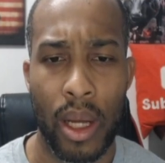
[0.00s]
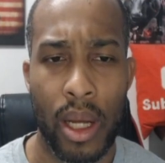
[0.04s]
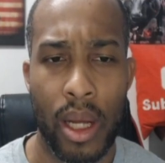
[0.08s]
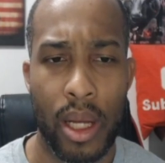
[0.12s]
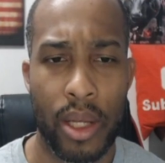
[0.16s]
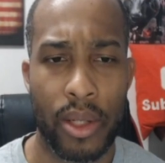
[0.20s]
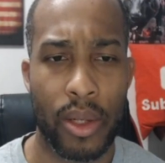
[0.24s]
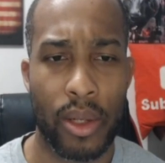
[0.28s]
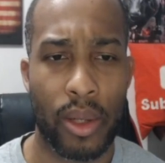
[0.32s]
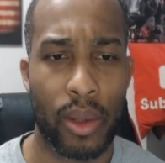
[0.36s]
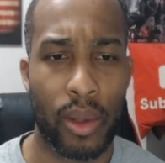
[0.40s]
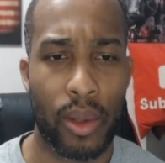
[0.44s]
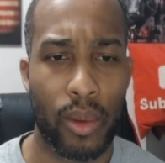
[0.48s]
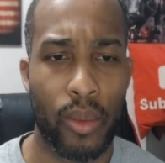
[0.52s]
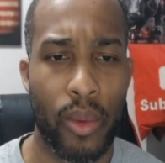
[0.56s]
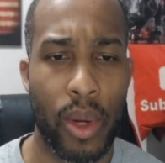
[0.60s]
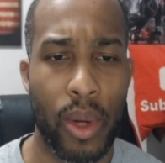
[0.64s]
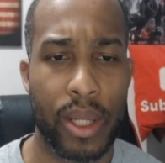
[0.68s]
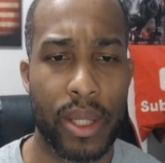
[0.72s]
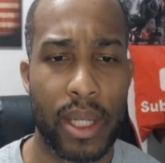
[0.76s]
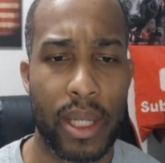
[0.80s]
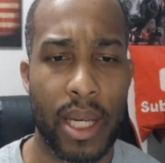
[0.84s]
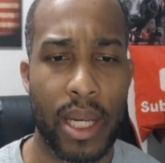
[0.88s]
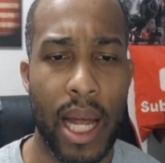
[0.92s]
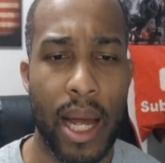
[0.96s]
So
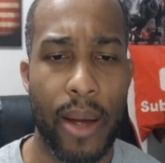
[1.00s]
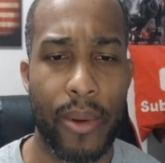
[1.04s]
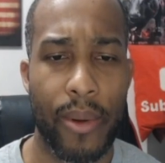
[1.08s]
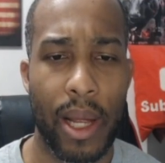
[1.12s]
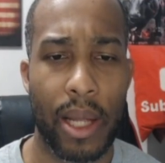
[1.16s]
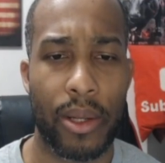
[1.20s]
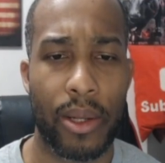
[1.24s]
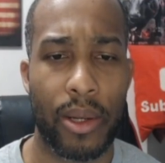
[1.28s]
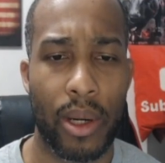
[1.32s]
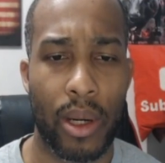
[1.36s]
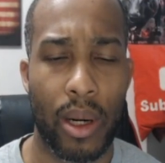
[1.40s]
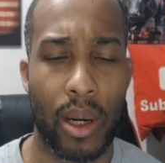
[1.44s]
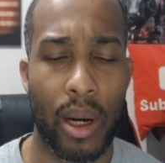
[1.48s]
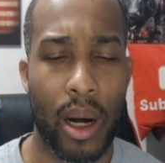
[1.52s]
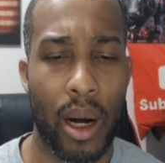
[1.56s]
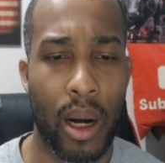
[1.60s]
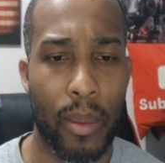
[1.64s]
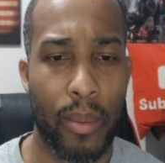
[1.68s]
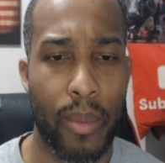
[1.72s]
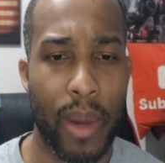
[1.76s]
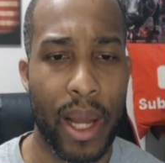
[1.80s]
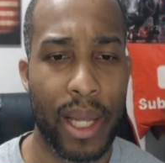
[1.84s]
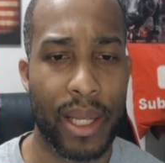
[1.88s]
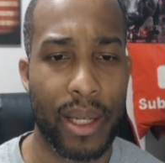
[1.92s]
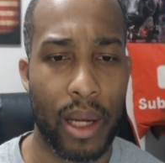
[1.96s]
now we have our
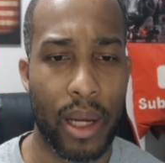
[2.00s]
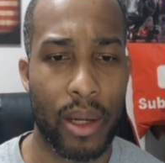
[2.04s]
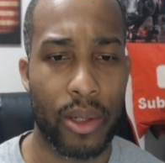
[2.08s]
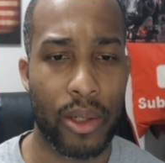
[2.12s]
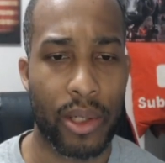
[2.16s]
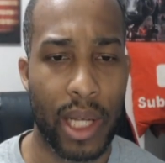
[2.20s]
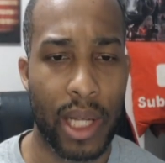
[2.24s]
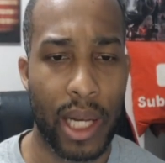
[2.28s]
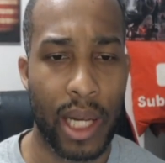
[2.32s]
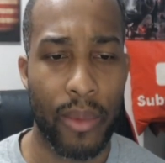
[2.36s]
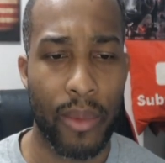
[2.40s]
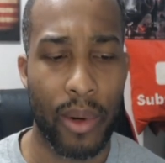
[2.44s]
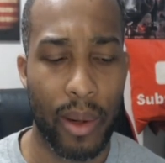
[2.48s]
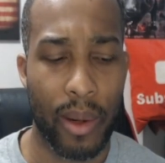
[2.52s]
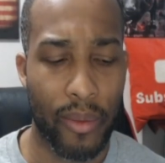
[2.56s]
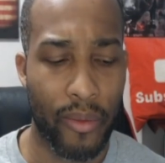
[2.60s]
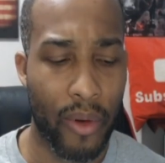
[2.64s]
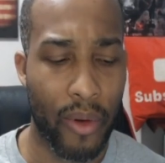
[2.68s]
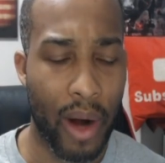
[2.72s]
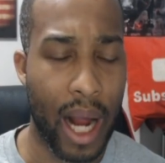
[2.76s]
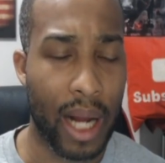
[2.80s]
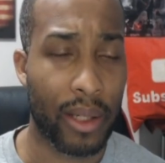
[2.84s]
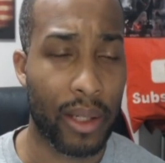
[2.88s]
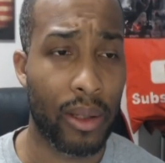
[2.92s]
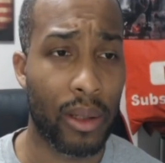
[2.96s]
basic understanding what a
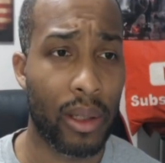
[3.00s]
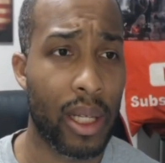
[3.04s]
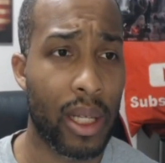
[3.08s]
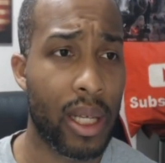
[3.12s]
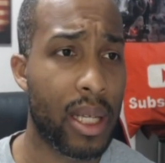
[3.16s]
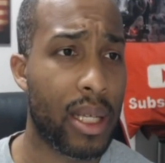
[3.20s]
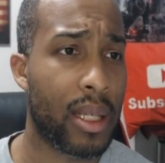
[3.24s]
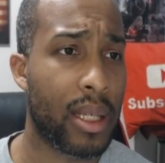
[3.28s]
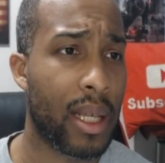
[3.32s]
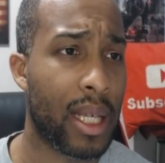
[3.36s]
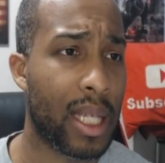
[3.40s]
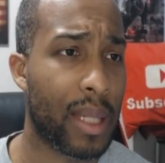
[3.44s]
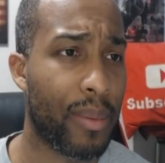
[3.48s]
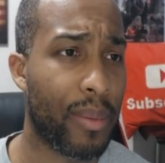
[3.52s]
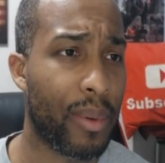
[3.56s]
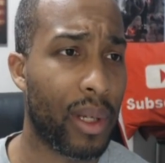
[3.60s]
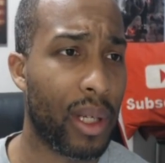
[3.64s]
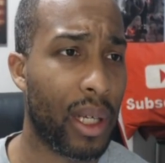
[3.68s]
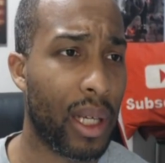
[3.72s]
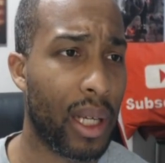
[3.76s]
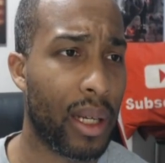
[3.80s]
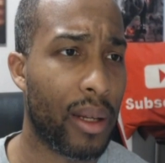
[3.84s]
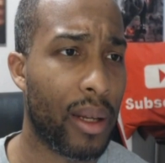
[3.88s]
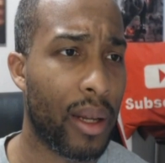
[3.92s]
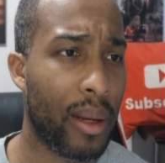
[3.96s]
fractal is. Let's
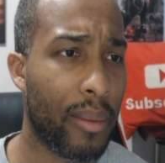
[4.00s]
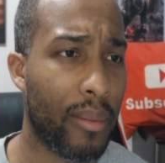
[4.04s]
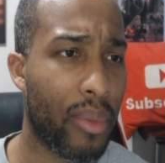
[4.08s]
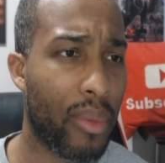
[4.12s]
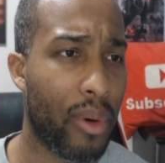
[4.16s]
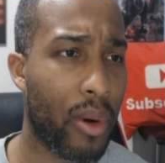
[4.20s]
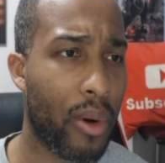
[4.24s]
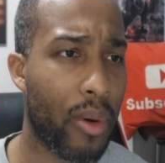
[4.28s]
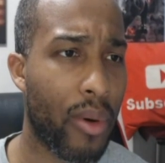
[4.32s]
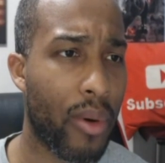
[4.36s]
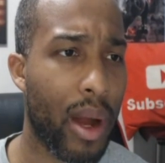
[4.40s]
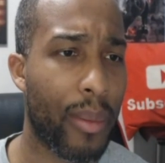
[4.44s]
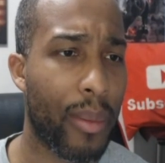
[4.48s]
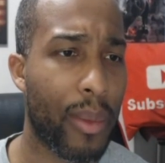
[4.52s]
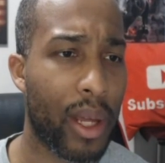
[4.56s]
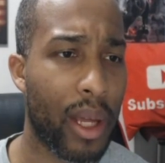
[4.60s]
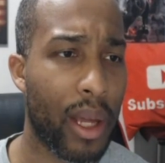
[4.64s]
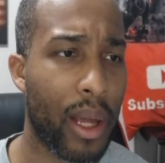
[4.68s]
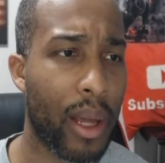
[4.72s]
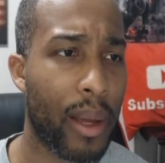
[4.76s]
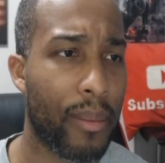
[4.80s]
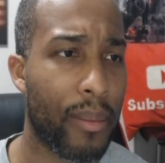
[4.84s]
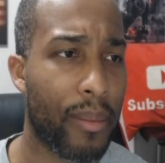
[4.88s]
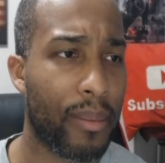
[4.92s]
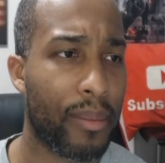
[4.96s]
begin in programming
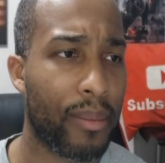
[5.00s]
it.